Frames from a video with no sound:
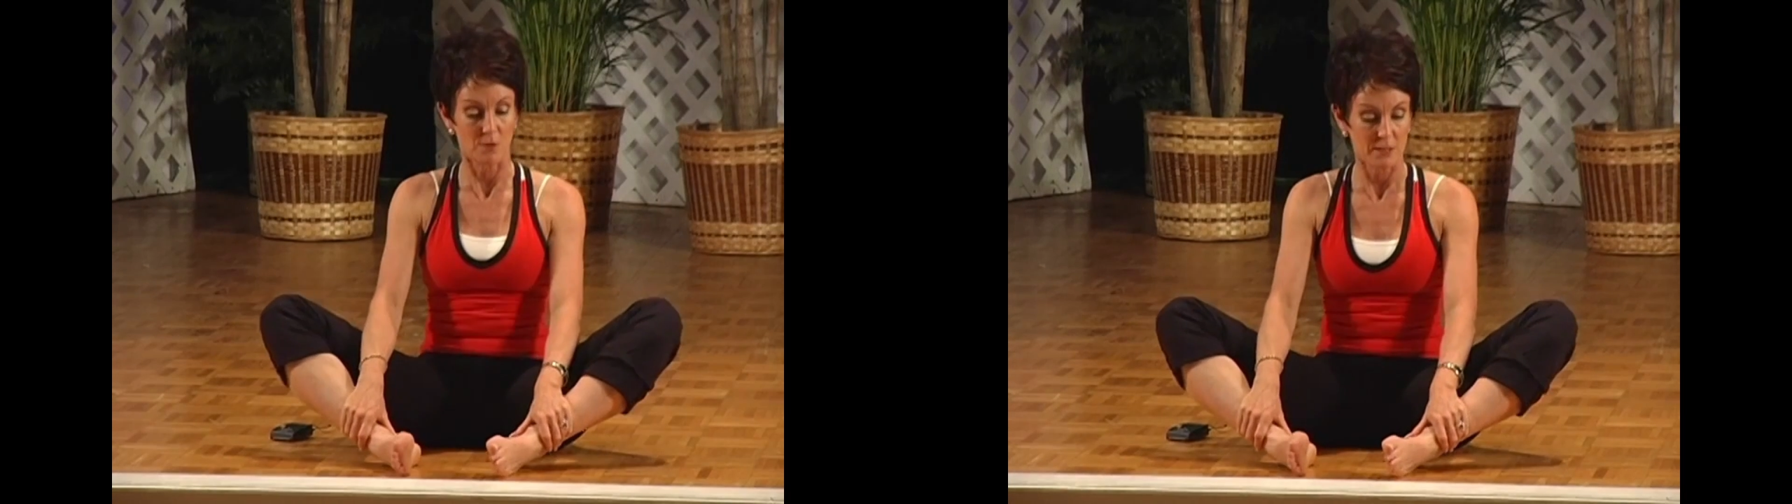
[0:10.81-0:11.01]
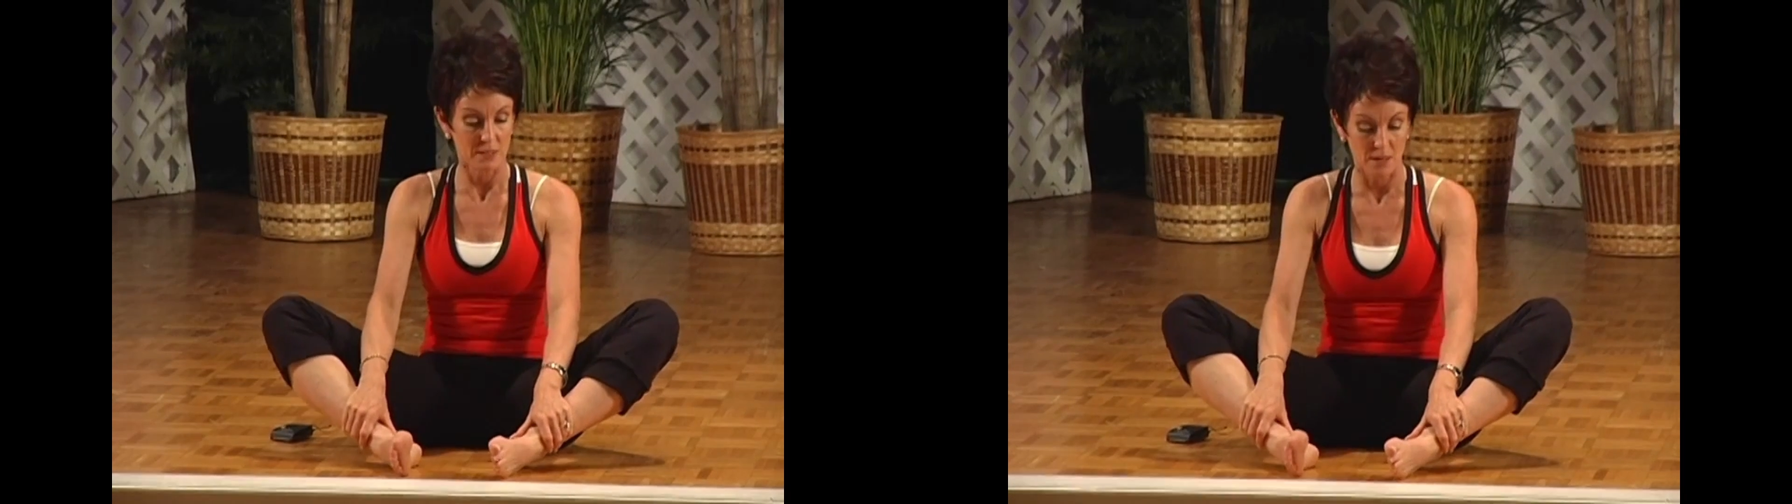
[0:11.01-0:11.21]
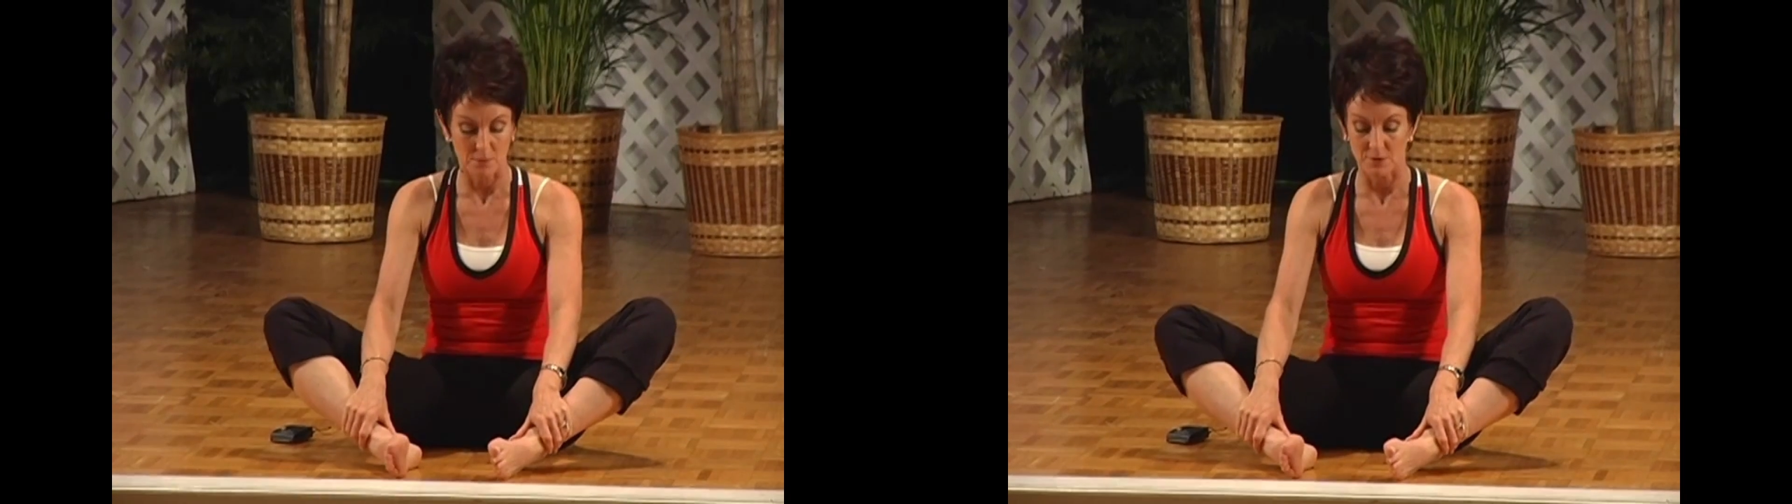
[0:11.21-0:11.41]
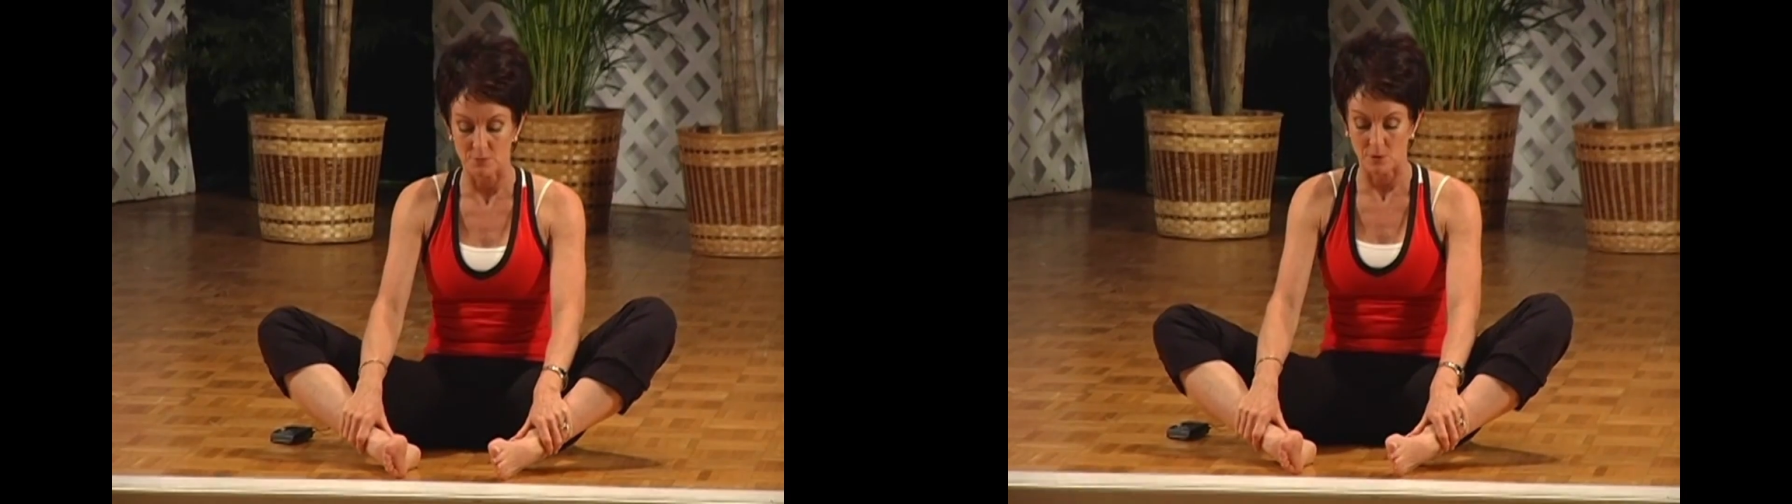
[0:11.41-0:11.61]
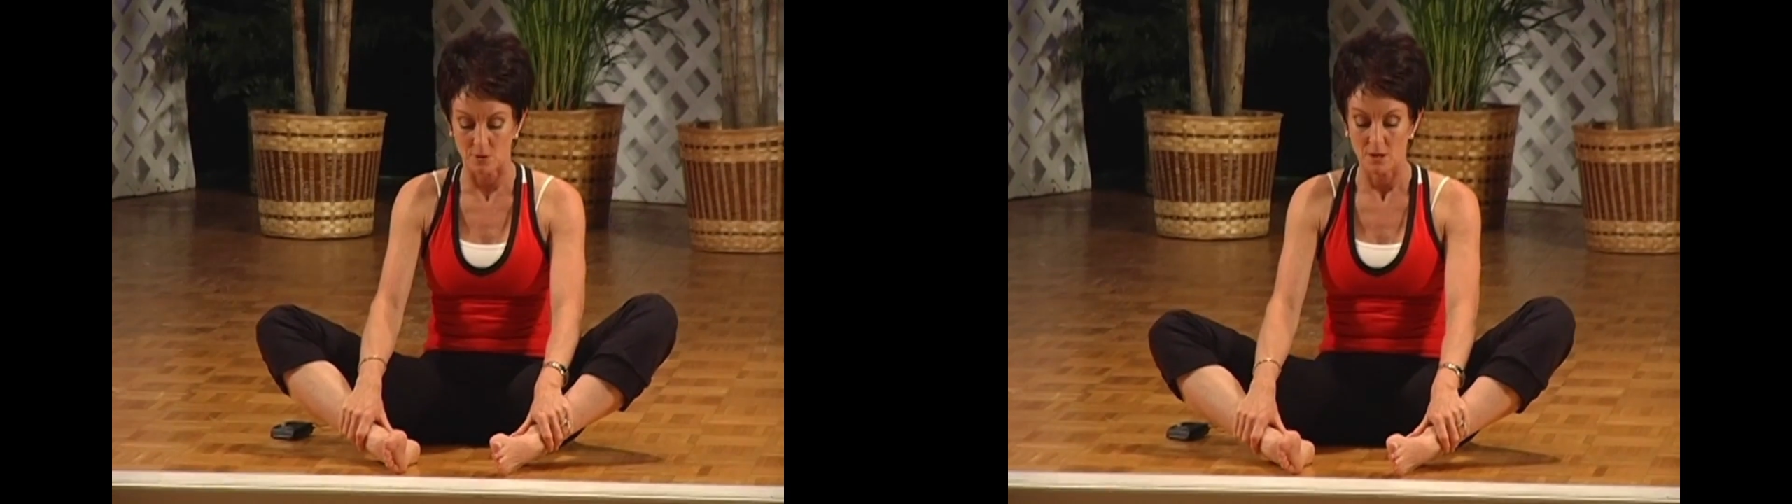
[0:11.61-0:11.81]
where it's
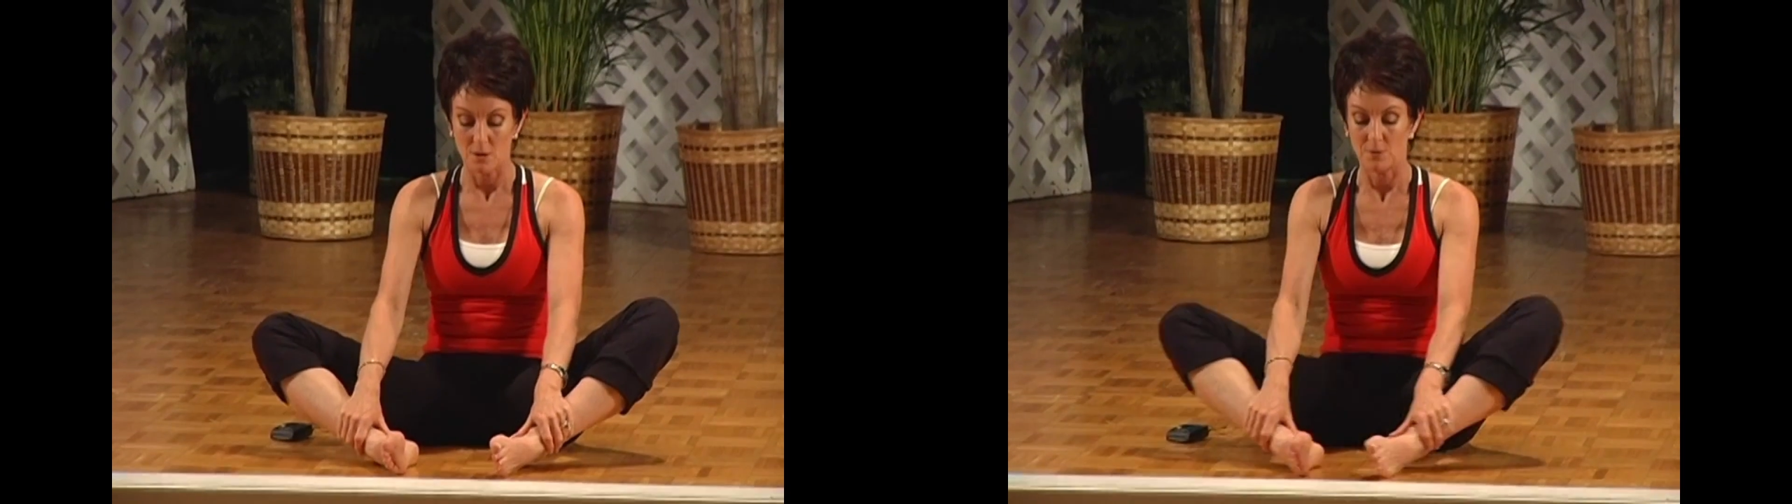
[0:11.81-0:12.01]
comfortable